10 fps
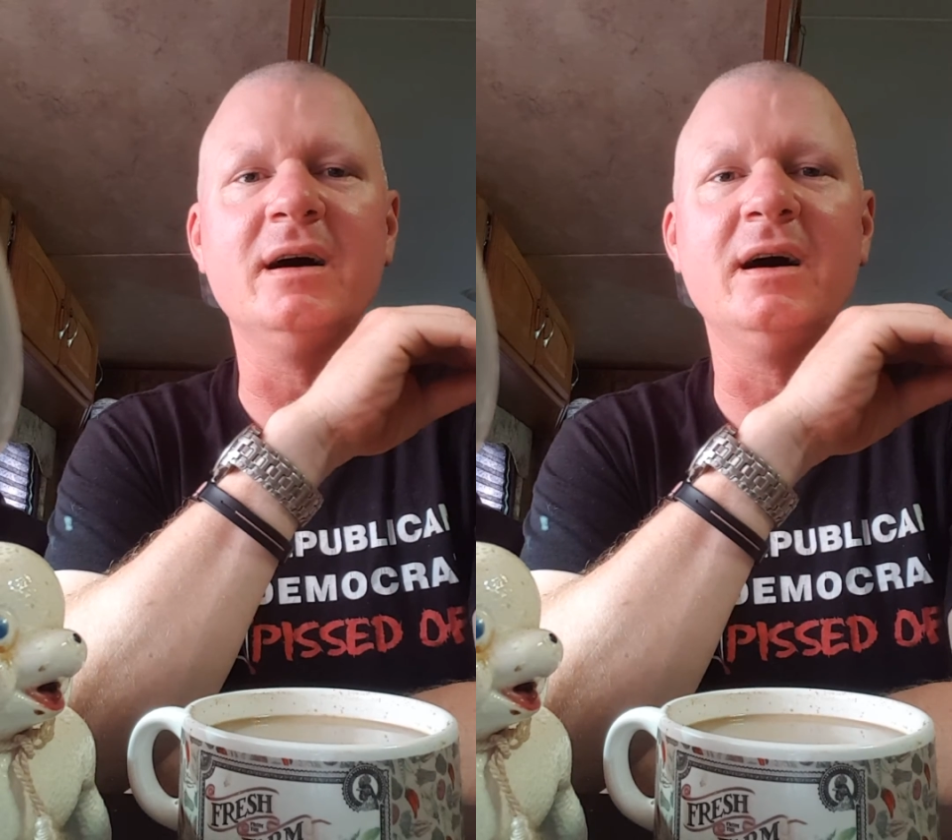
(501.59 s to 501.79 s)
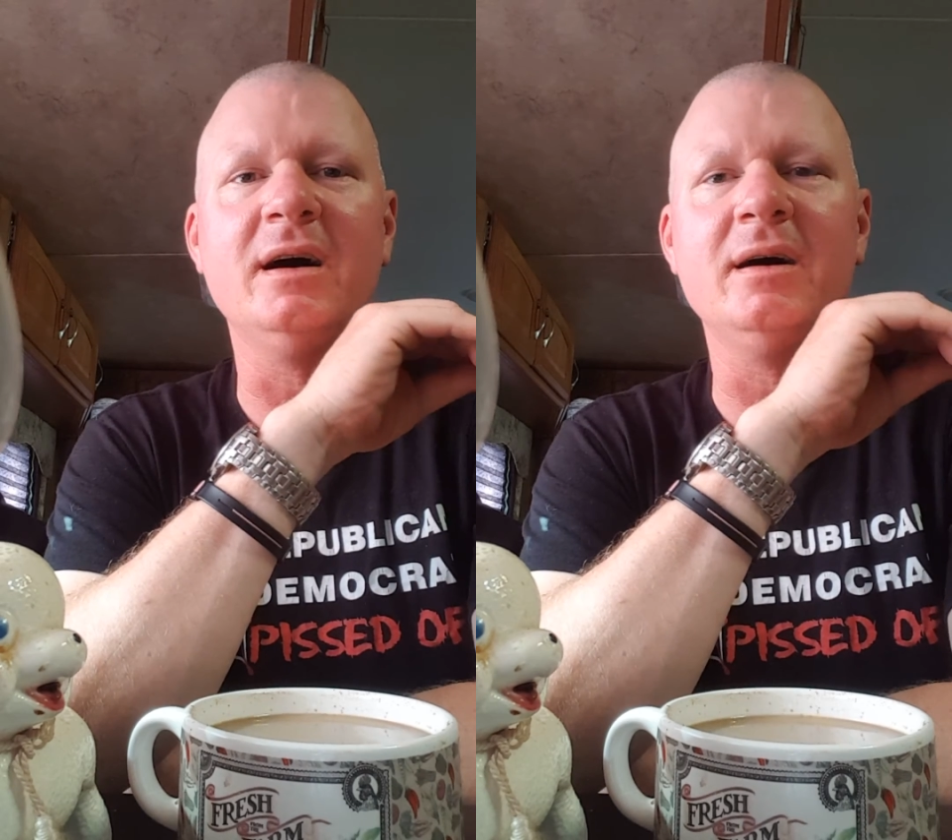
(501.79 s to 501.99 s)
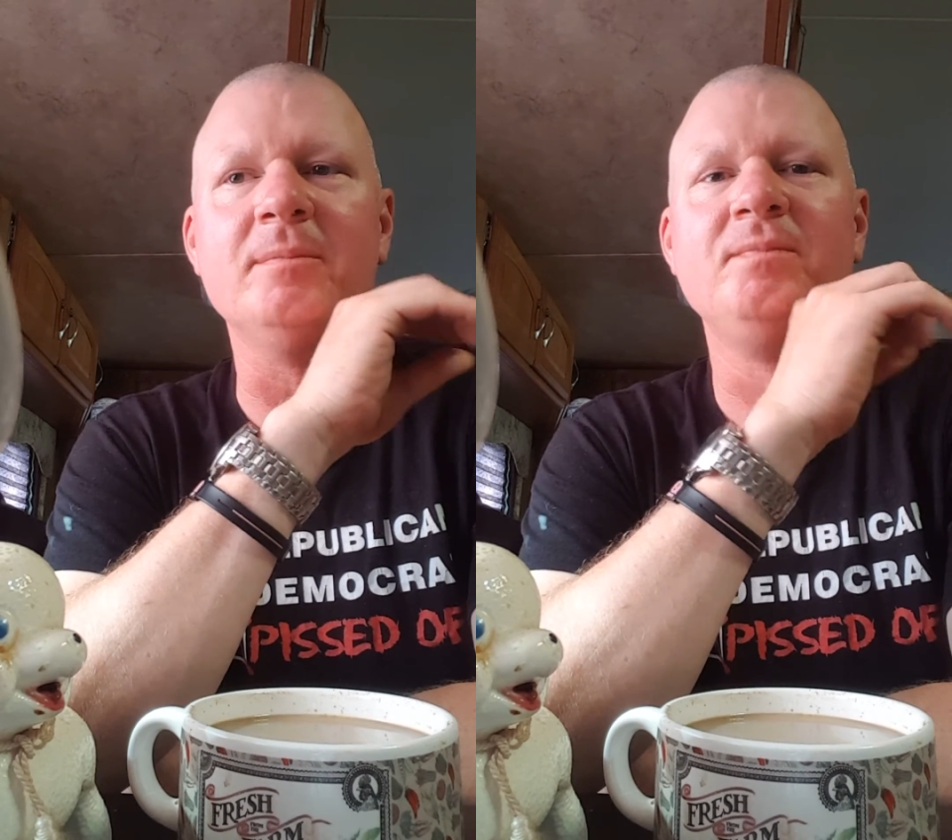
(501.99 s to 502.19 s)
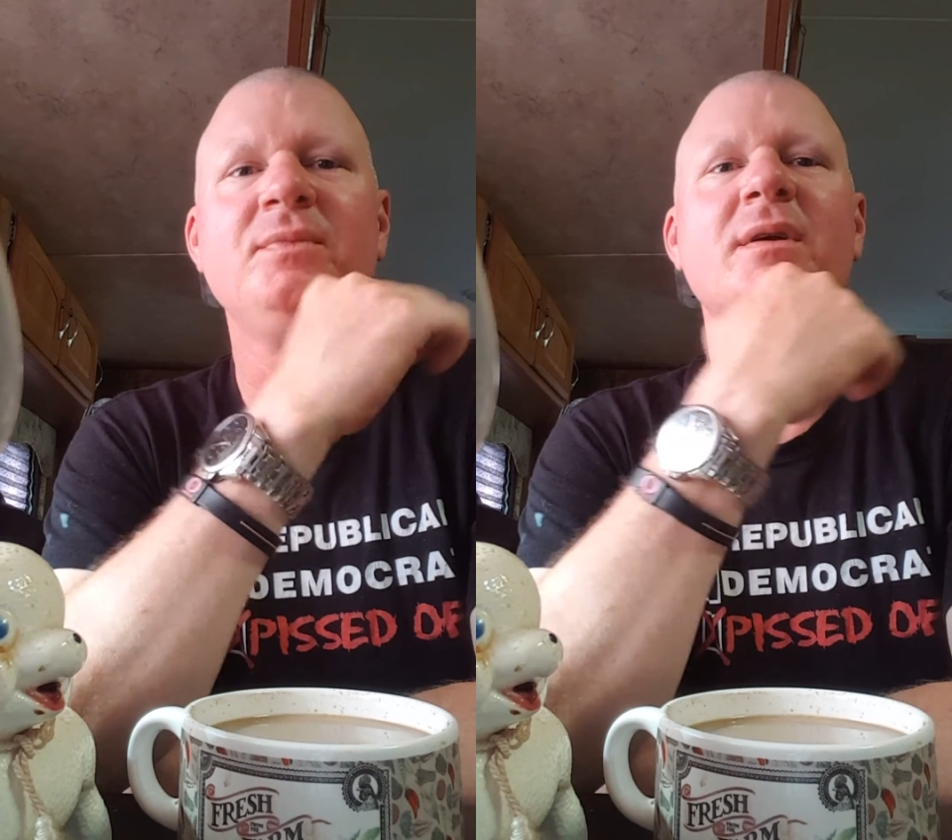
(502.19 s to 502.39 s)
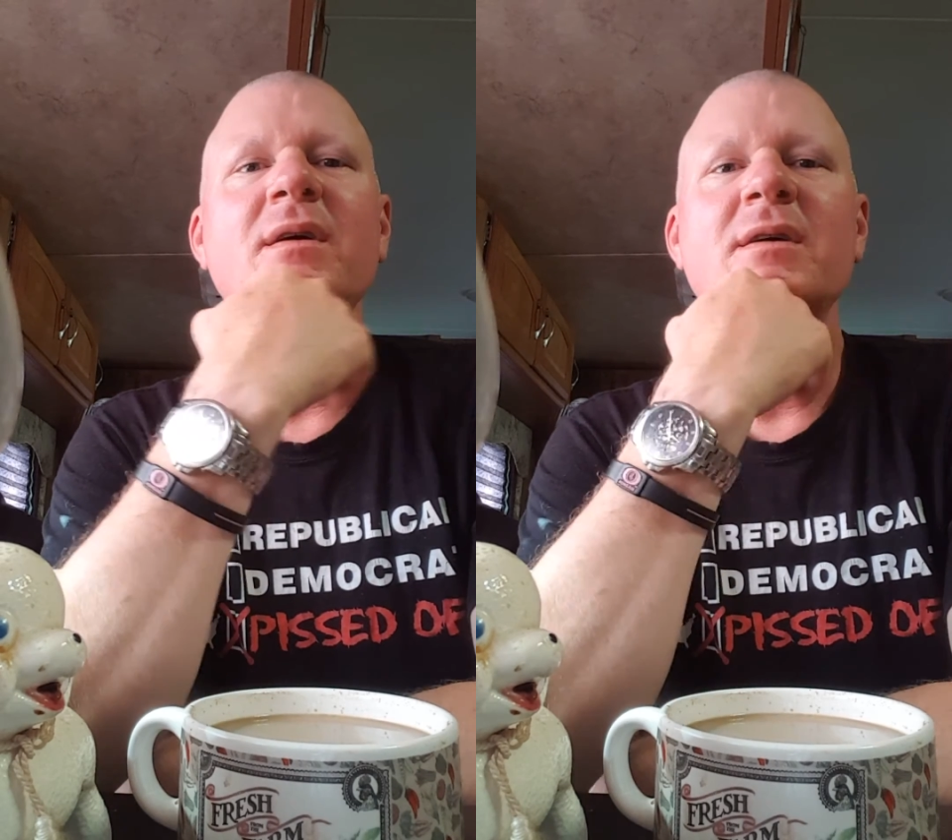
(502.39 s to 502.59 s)

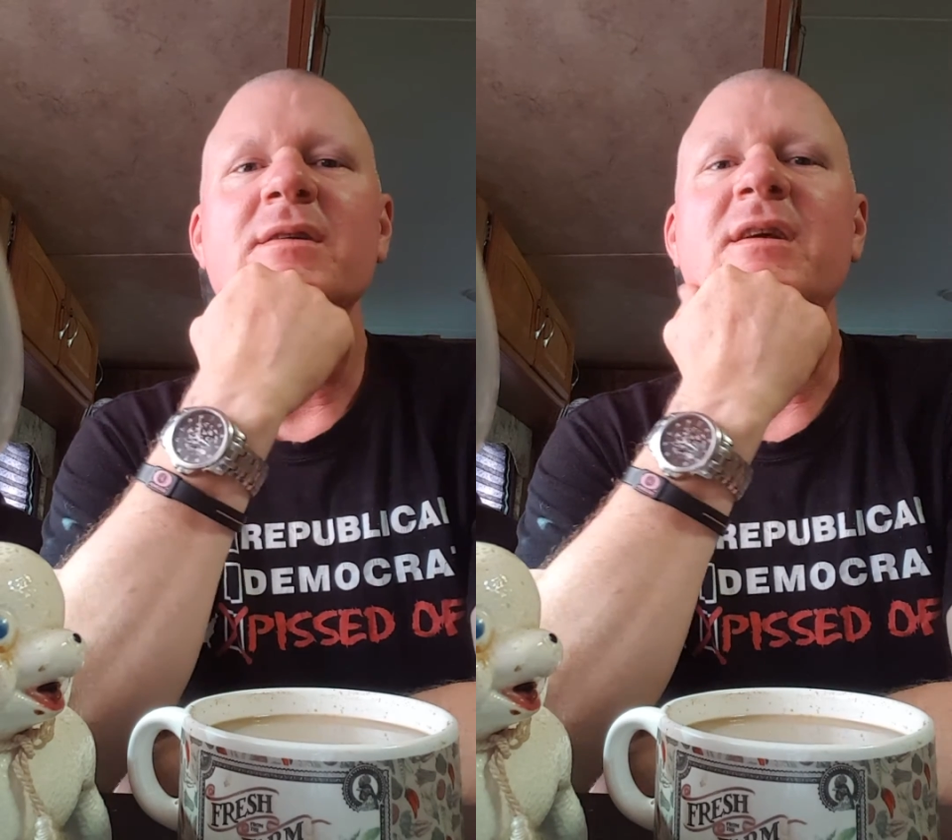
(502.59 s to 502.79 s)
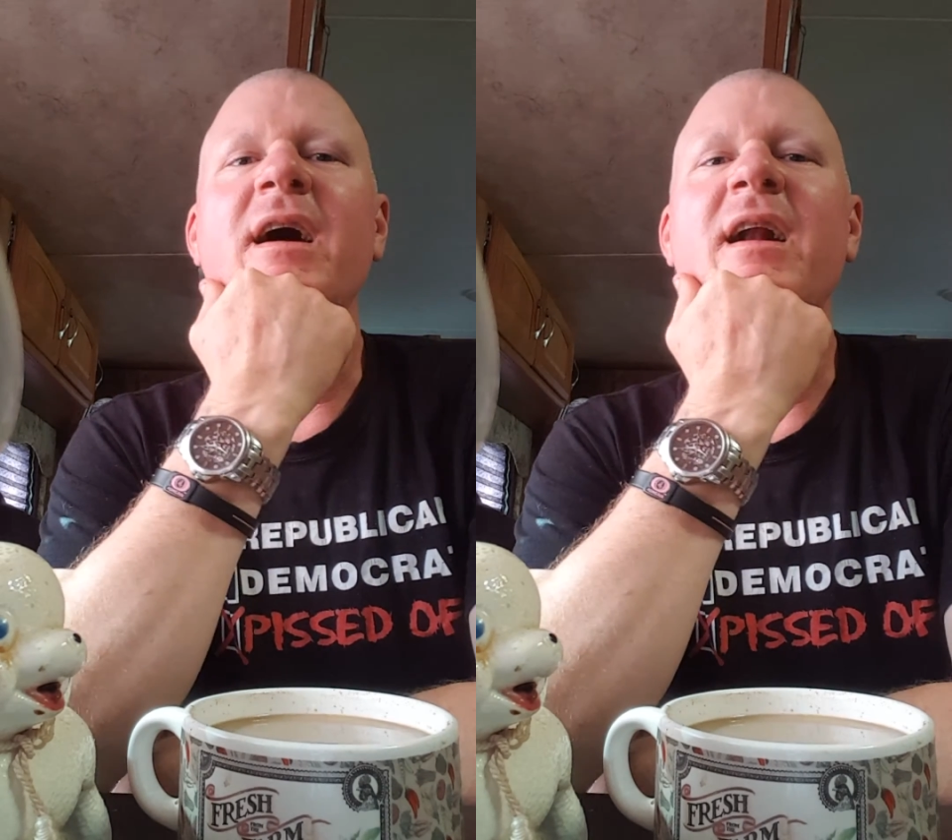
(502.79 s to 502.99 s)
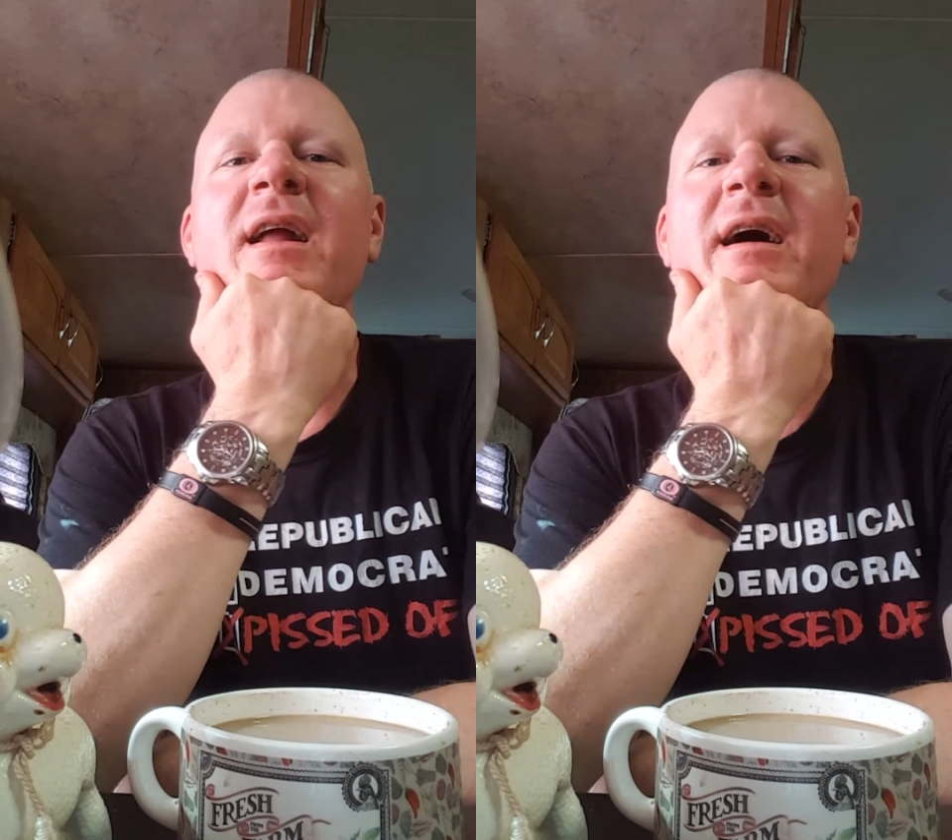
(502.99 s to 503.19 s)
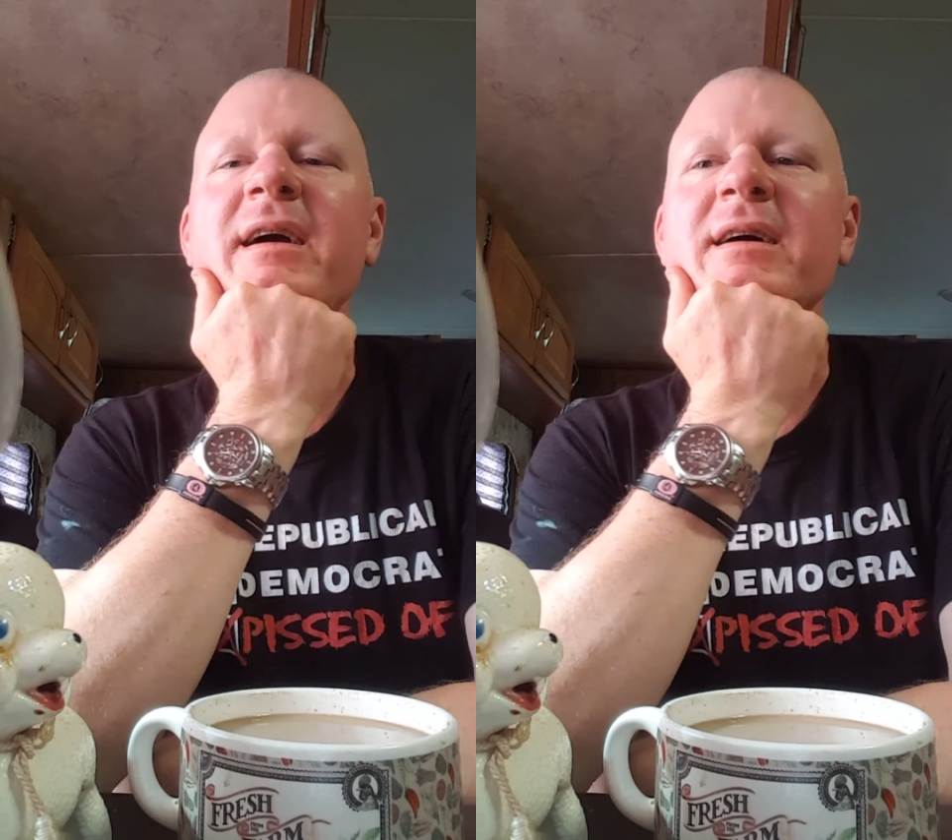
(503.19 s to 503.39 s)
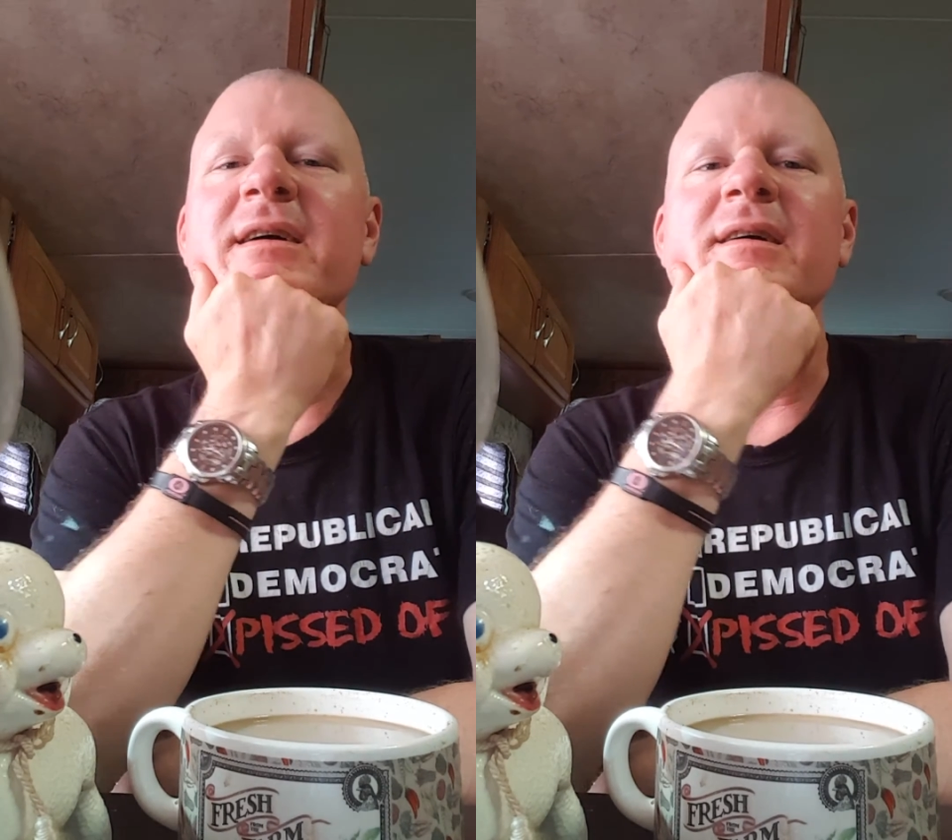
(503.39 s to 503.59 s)
kind of
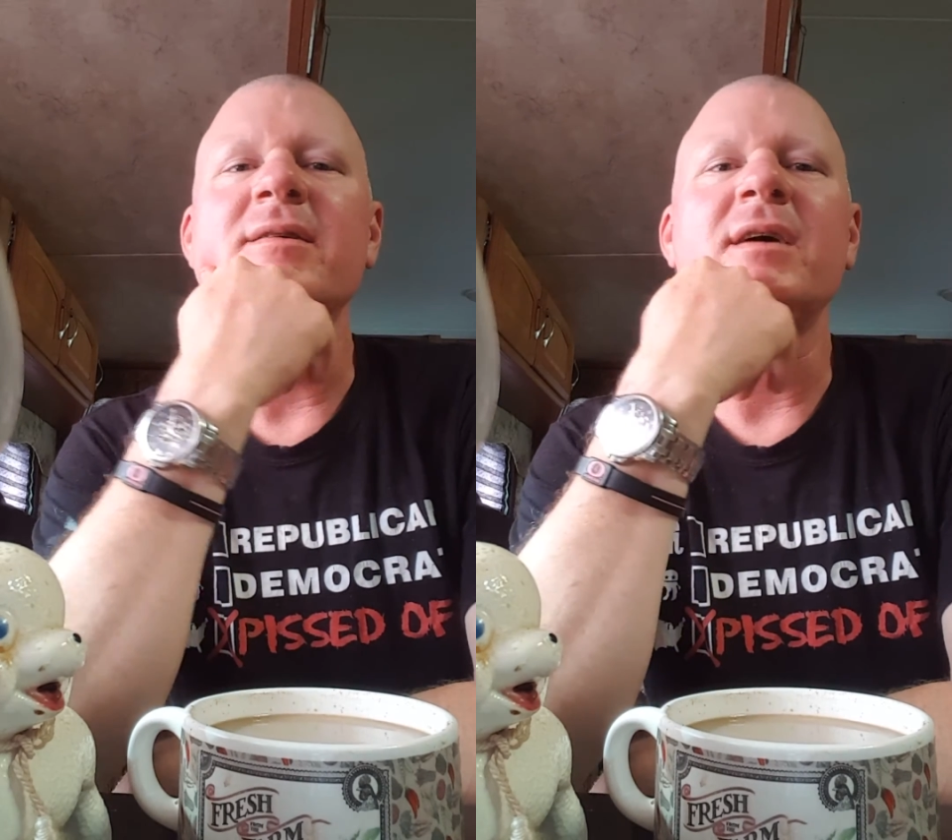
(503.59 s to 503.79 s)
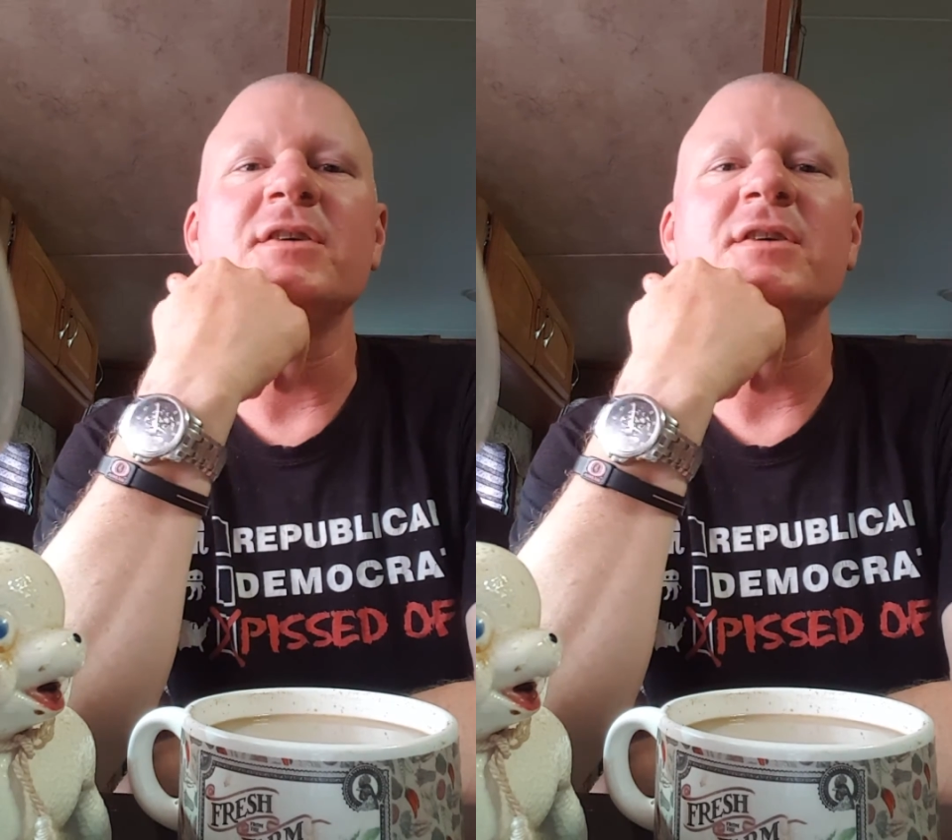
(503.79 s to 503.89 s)
like a